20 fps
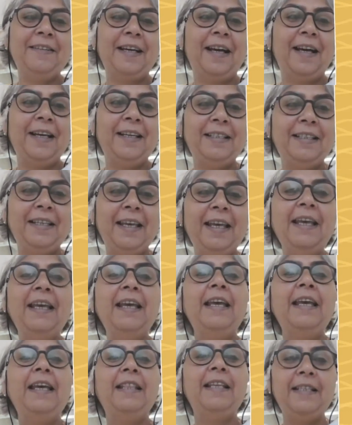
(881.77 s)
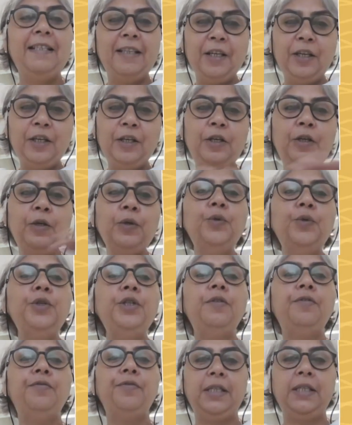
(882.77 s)
I say there's a
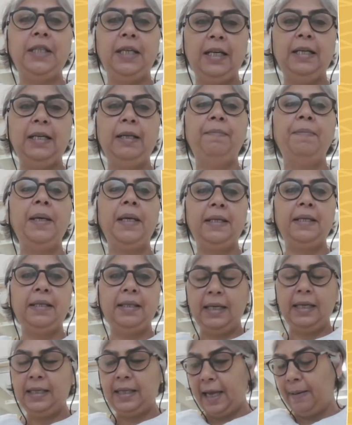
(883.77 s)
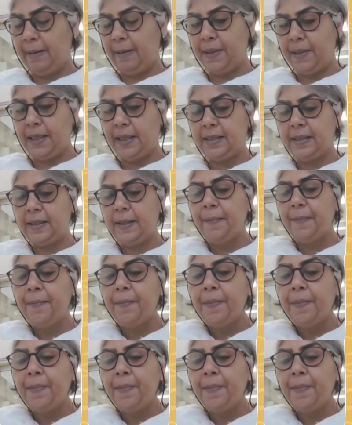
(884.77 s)
huge physical base that helped us.